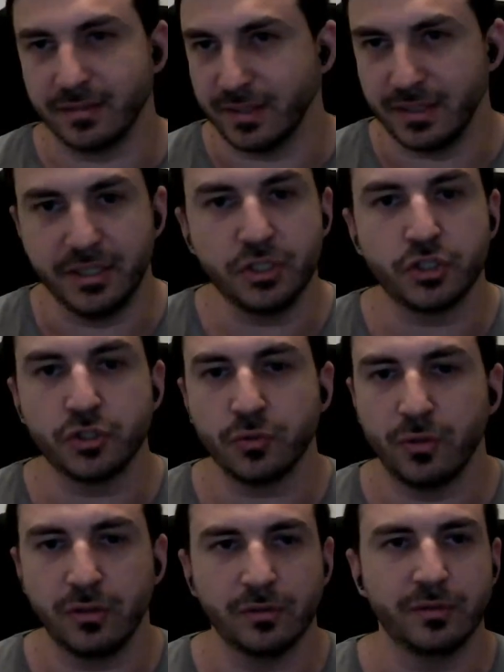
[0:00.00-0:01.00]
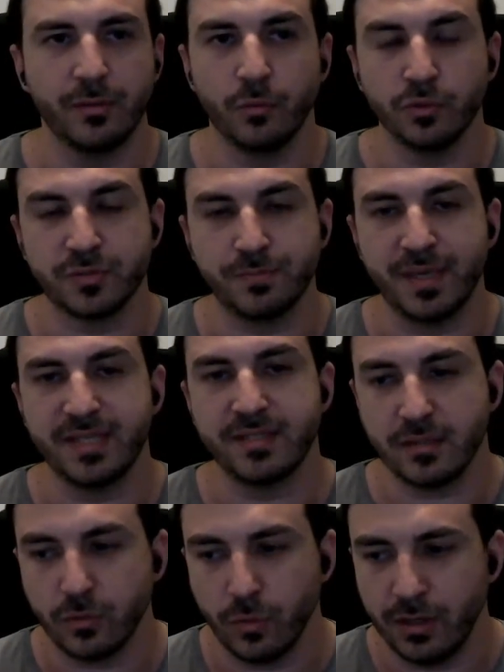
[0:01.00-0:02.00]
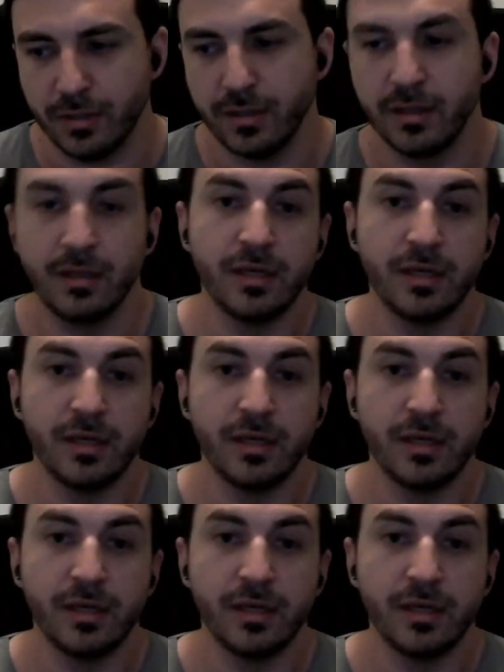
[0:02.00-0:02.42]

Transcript: the initial, the most basic one,